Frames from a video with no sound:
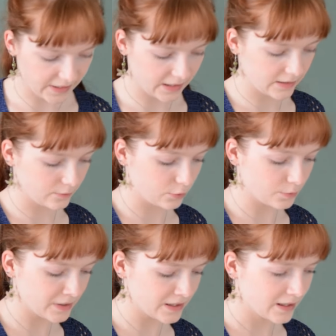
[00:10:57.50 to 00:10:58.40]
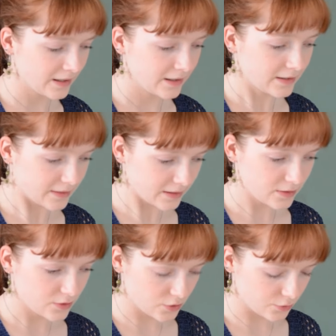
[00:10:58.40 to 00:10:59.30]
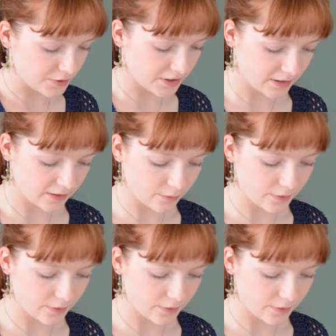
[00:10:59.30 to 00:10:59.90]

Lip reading: and it will be done soon and I can